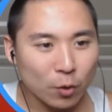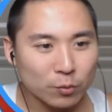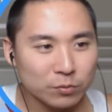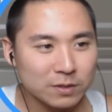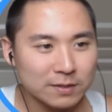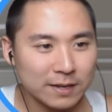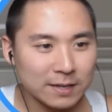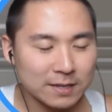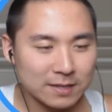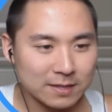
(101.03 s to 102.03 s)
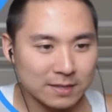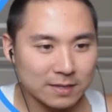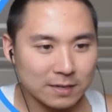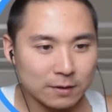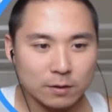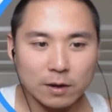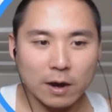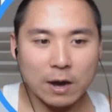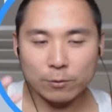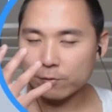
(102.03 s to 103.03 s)
only like the
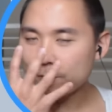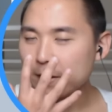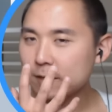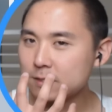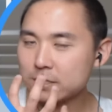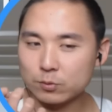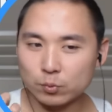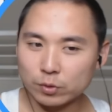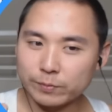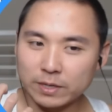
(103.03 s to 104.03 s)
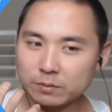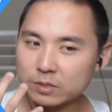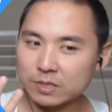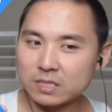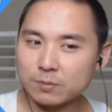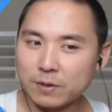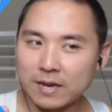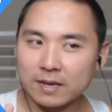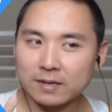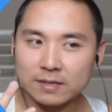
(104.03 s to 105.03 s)
outer face will be able to
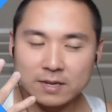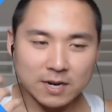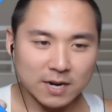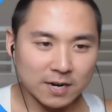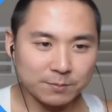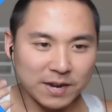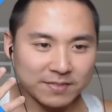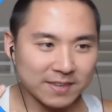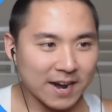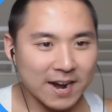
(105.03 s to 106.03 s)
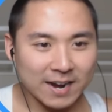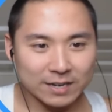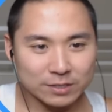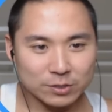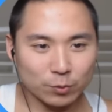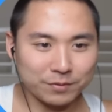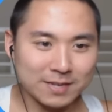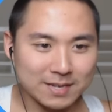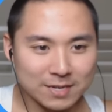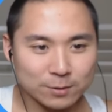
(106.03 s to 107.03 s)
expand, um, not the eyes or
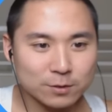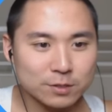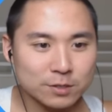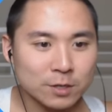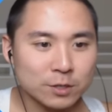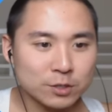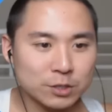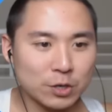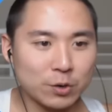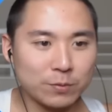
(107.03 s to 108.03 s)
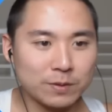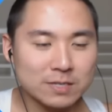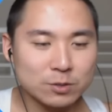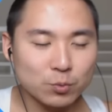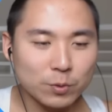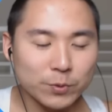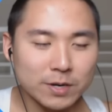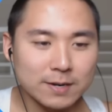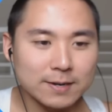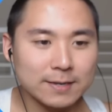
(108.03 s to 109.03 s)
the ears. So this is what we're
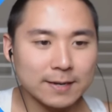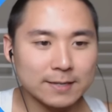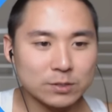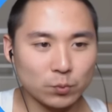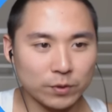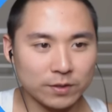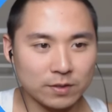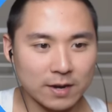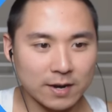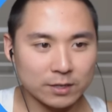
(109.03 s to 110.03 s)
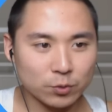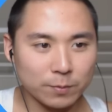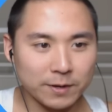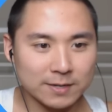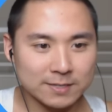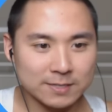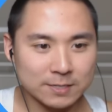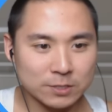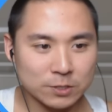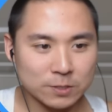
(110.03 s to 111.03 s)
gonna get with uh, Toy Bonnie
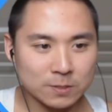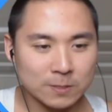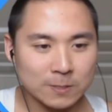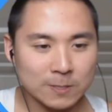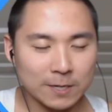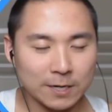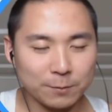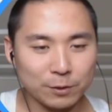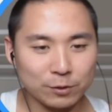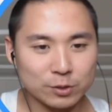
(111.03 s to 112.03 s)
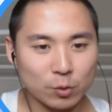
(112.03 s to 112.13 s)
Sisters. Uh, it looks